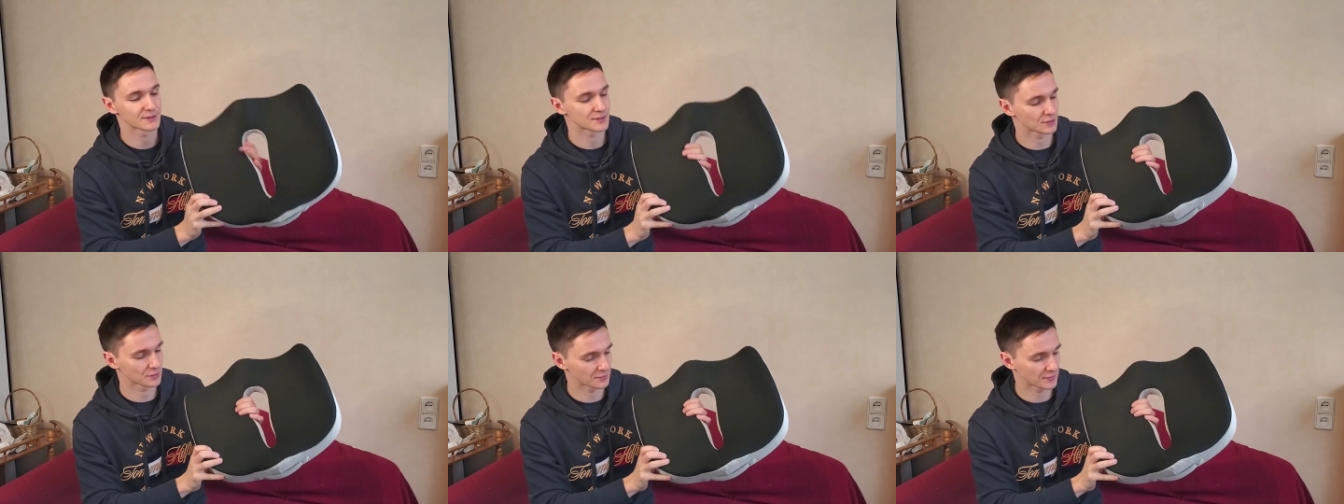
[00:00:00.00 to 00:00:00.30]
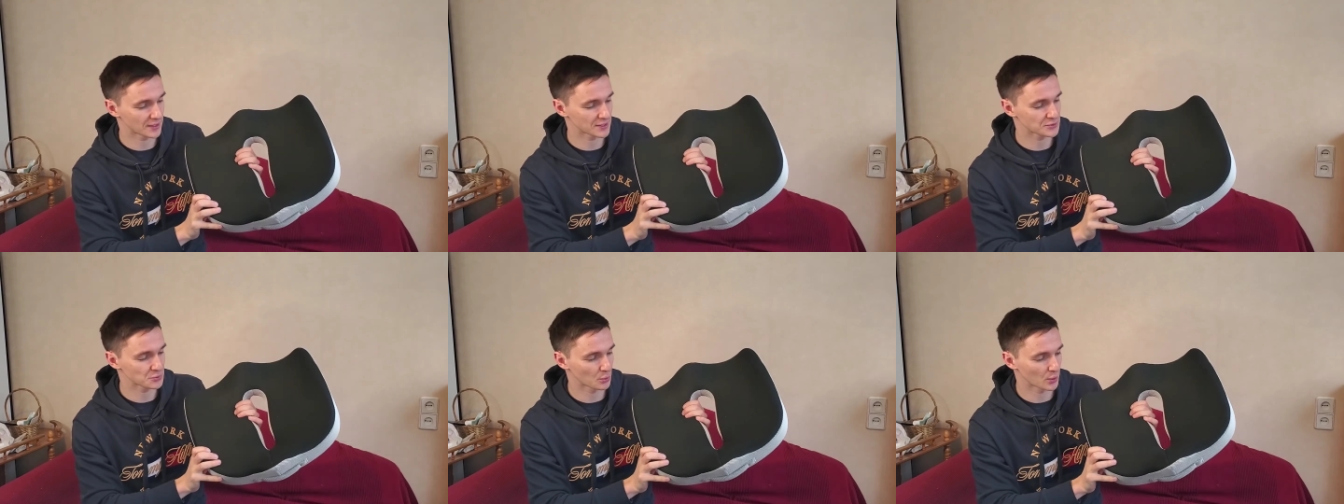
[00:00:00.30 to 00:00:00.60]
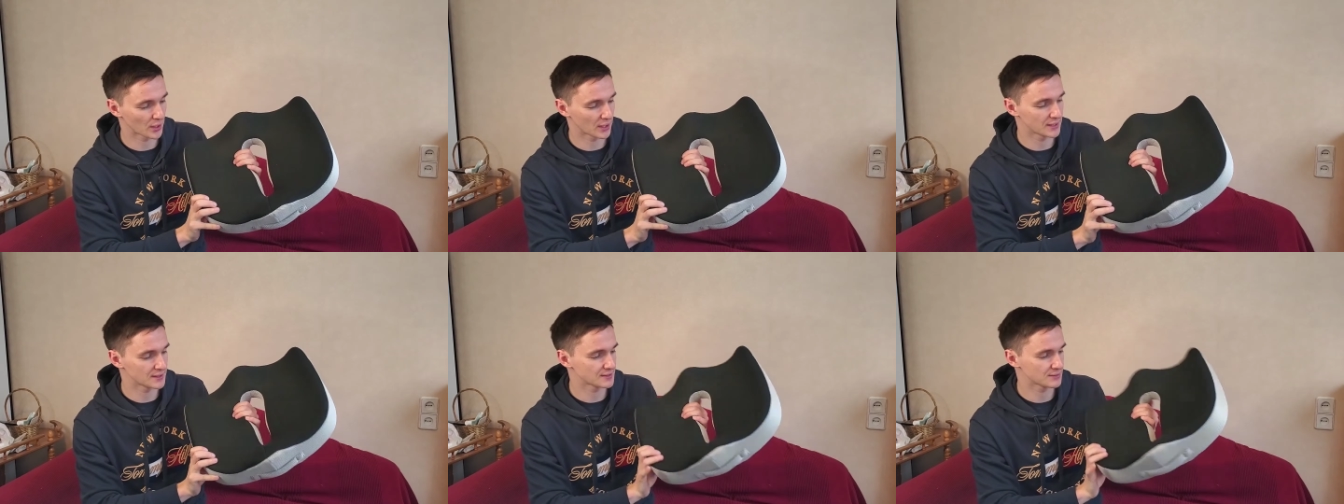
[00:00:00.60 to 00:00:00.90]
So that's
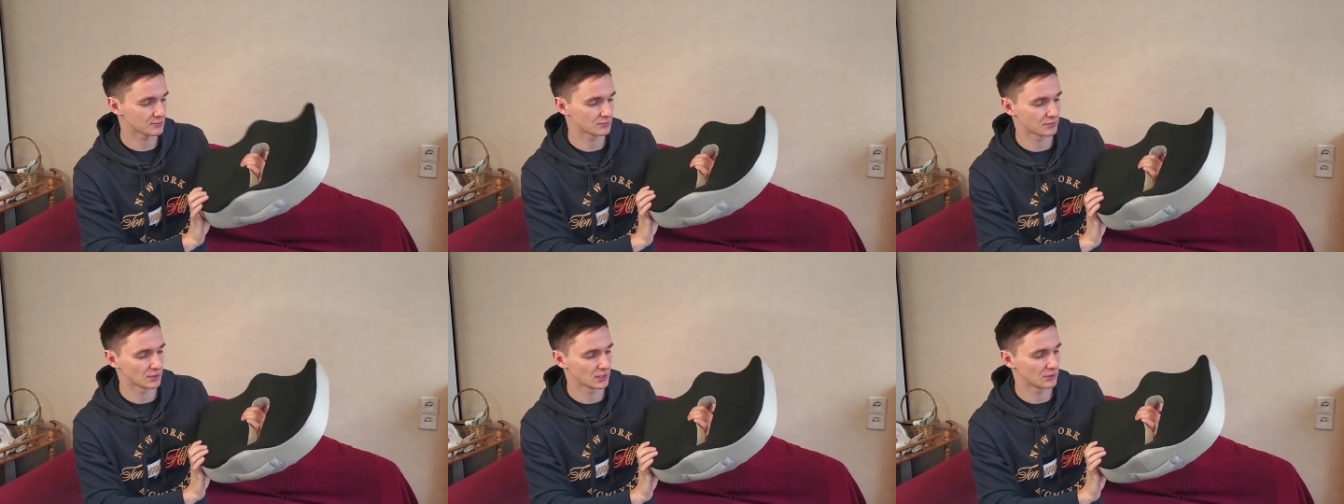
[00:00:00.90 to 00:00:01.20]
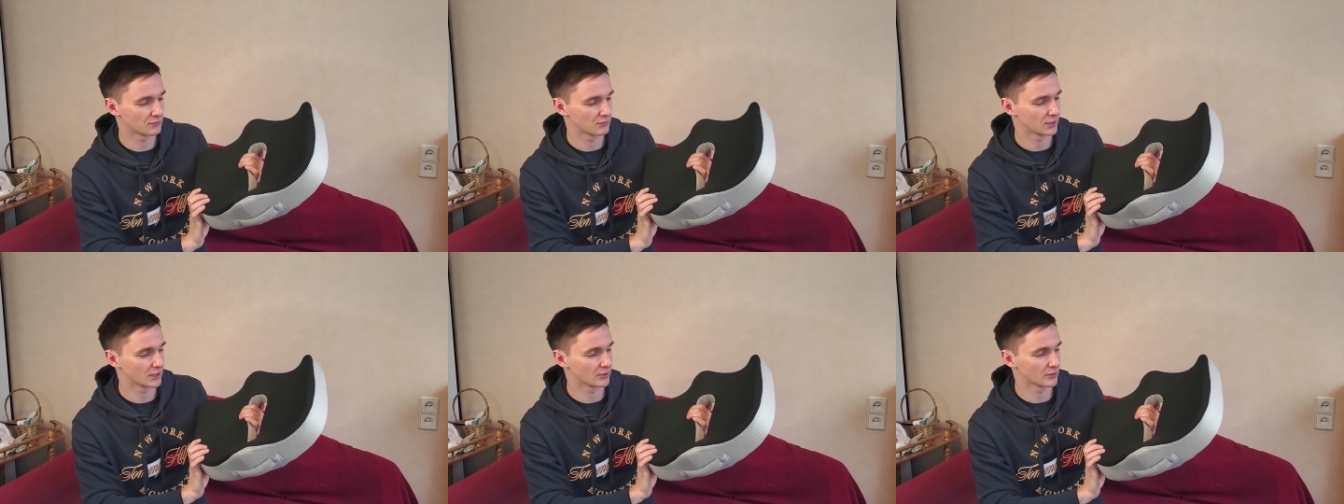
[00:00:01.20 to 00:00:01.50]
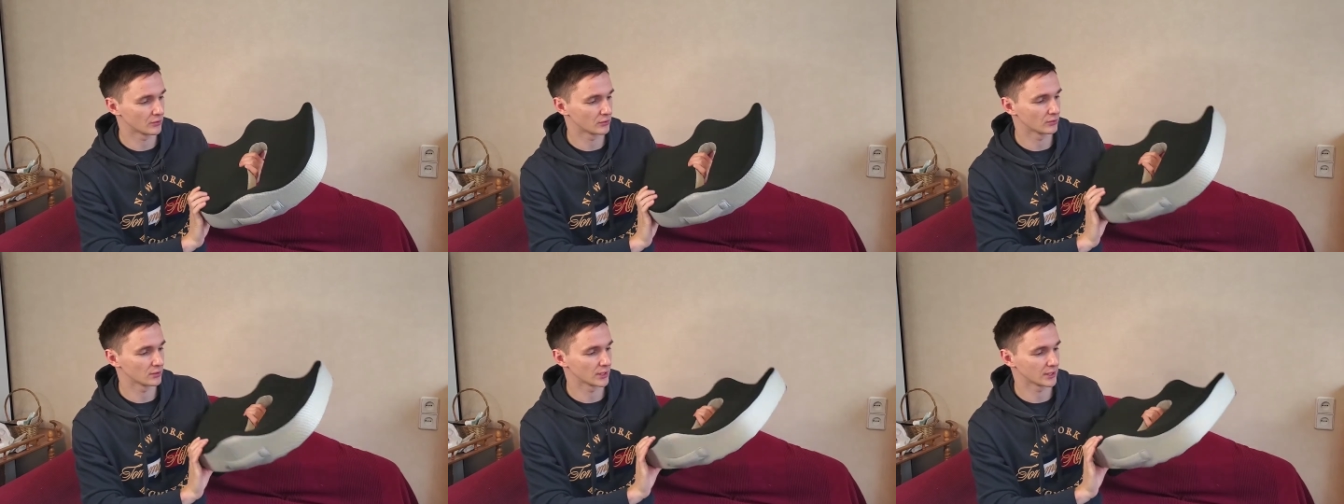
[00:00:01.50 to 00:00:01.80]
why it's really, really
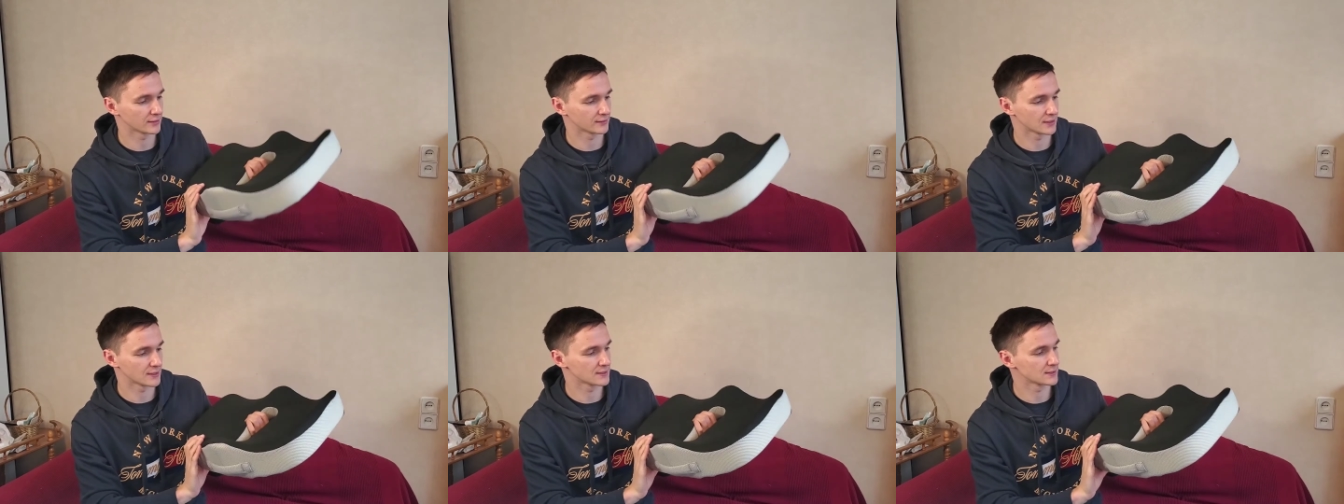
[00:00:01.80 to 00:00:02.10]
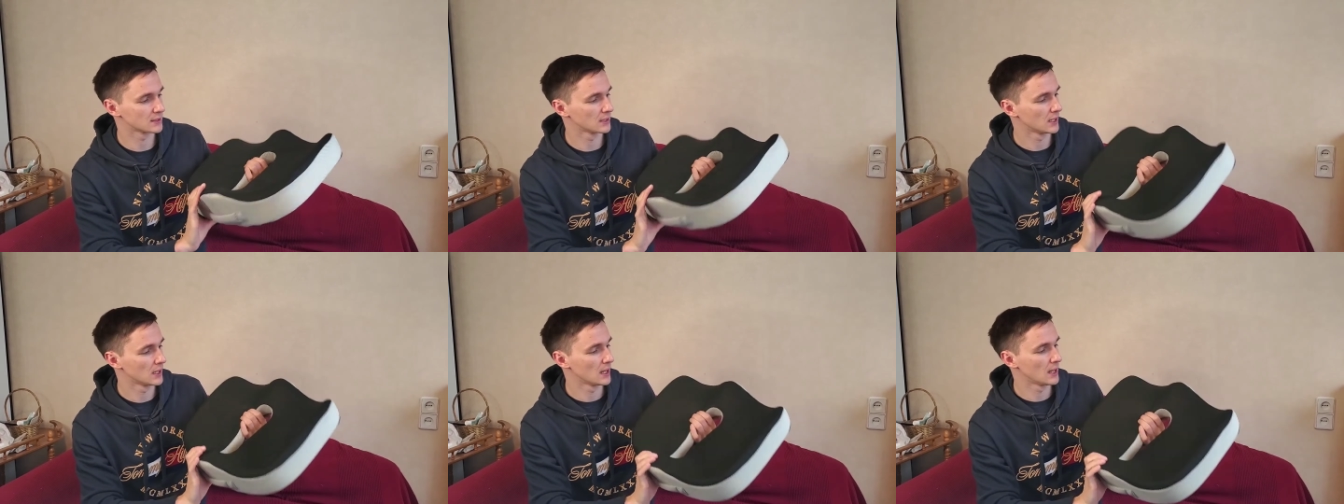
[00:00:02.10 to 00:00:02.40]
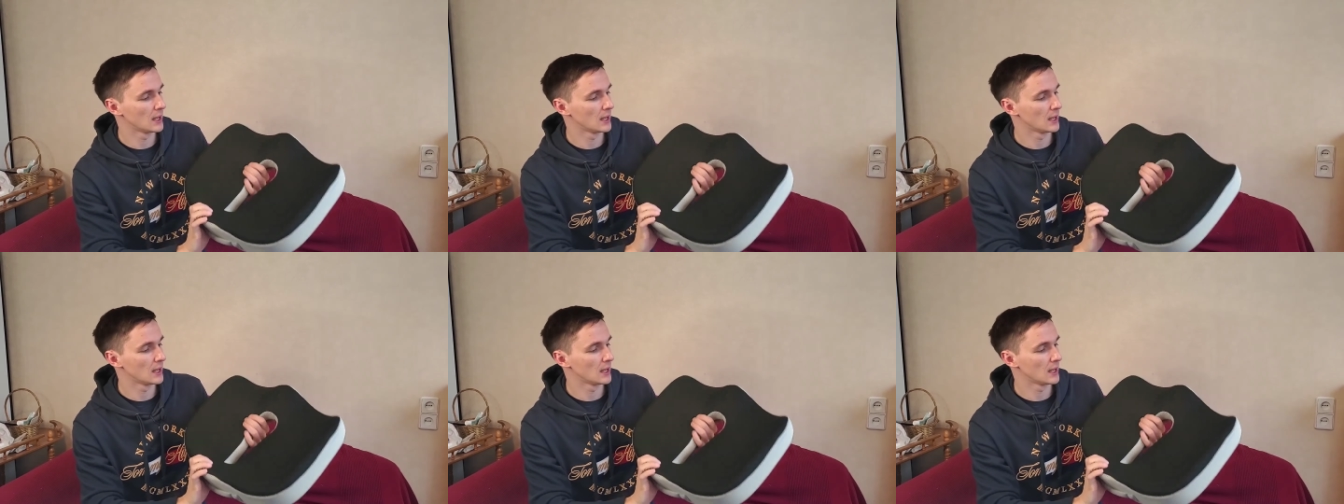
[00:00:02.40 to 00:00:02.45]
good like this.